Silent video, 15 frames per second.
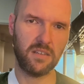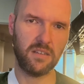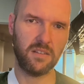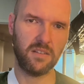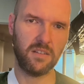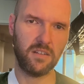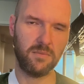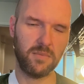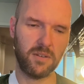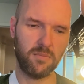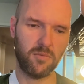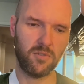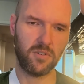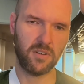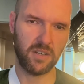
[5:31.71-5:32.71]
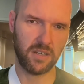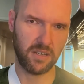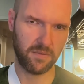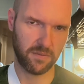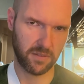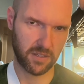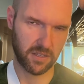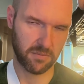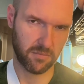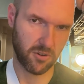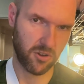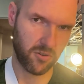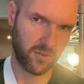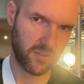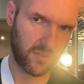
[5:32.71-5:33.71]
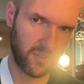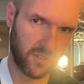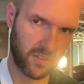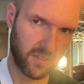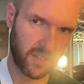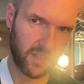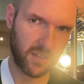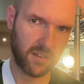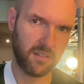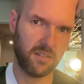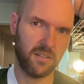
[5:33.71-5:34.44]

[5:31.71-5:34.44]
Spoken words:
a little bit more. I definitely am noticing that.